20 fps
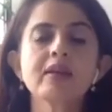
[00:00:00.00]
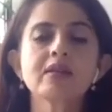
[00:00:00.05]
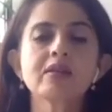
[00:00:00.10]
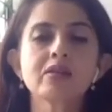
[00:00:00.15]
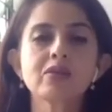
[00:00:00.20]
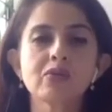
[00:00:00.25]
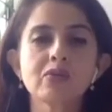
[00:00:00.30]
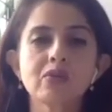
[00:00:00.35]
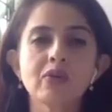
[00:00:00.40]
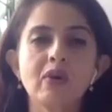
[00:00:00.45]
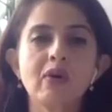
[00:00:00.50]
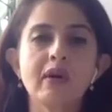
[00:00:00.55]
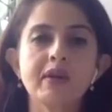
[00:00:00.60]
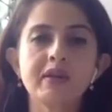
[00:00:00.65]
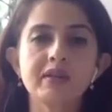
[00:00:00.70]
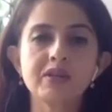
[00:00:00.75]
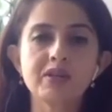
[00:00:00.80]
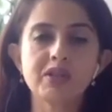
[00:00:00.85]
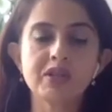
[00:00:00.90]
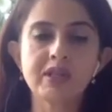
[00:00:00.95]
So on
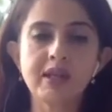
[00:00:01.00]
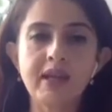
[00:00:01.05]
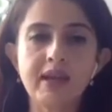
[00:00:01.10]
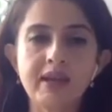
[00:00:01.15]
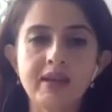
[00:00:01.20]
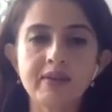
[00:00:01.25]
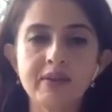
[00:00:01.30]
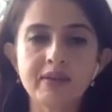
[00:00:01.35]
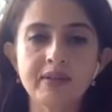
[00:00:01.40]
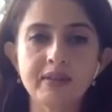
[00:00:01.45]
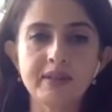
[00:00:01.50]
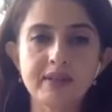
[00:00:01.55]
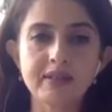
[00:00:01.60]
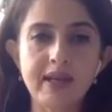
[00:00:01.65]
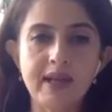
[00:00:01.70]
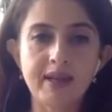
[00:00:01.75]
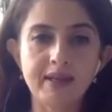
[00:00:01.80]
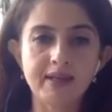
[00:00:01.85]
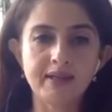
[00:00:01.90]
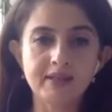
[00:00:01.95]
a chair on the
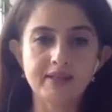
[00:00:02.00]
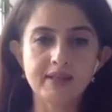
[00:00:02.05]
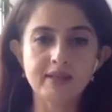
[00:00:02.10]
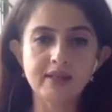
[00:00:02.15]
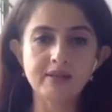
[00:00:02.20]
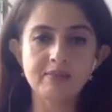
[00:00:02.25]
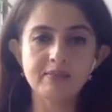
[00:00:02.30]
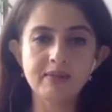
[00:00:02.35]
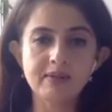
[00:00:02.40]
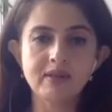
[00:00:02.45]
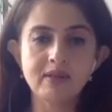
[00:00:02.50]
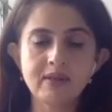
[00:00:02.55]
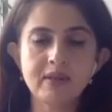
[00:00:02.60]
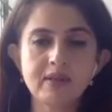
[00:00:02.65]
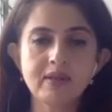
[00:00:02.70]
dining table,